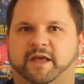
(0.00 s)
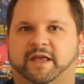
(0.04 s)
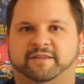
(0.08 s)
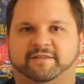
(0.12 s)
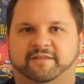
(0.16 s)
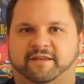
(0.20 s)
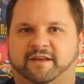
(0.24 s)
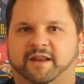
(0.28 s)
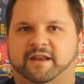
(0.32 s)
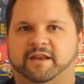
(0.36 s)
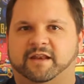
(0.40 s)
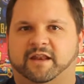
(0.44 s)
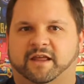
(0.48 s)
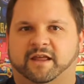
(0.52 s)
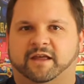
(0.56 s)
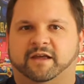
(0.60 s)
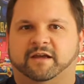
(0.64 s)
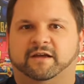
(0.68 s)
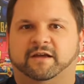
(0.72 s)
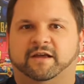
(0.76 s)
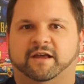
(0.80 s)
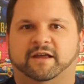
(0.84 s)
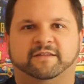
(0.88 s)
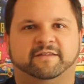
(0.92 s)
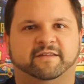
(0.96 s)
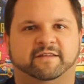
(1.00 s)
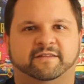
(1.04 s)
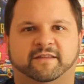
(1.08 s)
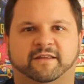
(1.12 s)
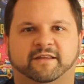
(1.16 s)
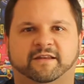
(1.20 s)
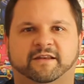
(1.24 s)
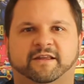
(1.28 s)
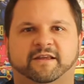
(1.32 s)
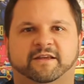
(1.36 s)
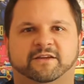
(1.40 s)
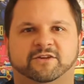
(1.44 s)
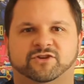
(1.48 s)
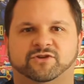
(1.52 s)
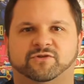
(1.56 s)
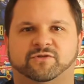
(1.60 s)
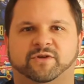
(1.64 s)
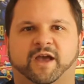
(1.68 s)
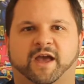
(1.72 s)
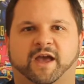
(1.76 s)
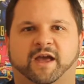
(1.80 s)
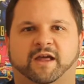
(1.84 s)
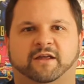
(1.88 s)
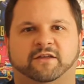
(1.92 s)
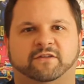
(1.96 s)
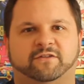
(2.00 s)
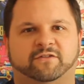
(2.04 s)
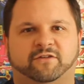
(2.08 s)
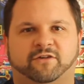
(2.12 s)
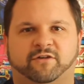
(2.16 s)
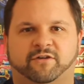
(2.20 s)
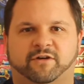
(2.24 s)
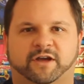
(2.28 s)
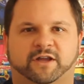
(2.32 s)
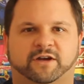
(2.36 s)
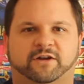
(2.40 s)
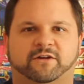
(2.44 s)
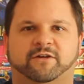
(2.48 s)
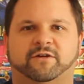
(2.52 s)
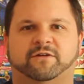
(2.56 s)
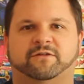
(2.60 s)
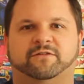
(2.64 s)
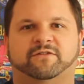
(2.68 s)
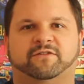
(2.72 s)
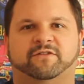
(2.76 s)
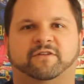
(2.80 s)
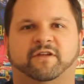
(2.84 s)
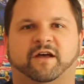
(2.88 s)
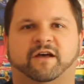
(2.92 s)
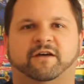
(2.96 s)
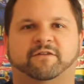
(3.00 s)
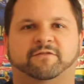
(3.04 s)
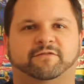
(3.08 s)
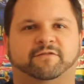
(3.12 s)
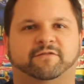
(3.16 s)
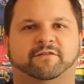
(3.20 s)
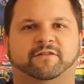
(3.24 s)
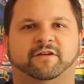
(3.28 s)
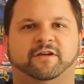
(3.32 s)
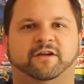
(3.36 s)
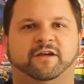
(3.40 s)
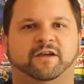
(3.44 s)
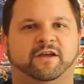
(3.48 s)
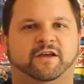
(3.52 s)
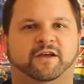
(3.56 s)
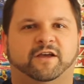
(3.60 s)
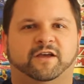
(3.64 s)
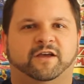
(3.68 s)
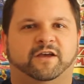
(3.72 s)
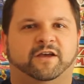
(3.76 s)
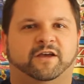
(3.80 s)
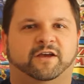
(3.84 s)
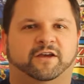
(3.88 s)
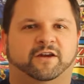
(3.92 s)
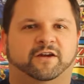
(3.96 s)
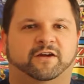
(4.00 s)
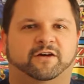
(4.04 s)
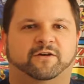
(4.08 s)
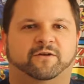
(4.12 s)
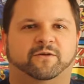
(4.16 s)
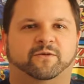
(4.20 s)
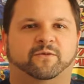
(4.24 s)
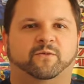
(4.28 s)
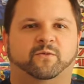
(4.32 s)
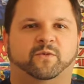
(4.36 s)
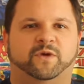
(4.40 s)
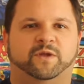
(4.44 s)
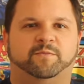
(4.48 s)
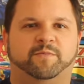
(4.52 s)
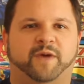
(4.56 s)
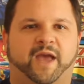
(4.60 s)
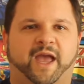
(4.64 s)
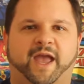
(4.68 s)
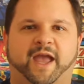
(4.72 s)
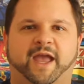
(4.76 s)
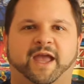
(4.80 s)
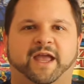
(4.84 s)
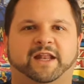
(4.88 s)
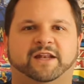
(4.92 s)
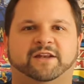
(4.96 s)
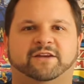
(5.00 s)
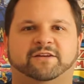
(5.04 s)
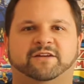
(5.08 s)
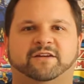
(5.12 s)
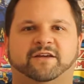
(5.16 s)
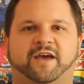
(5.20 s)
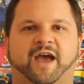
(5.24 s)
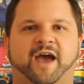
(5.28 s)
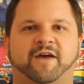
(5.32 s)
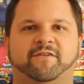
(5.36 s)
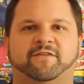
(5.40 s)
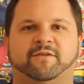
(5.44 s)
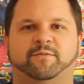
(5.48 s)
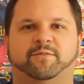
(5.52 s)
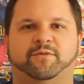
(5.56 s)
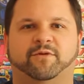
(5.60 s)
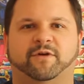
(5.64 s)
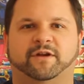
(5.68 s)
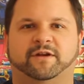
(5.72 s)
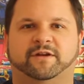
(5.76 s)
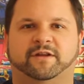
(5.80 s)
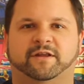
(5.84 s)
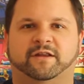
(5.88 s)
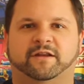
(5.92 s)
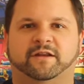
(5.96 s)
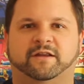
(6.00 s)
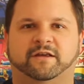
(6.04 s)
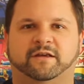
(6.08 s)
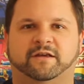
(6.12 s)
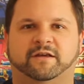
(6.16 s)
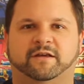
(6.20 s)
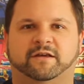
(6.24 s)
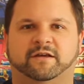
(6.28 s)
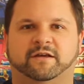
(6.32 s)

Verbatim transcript: It's an indie. It's as indie as you get. It's creator owned stuff. You know, we paid to have it printed.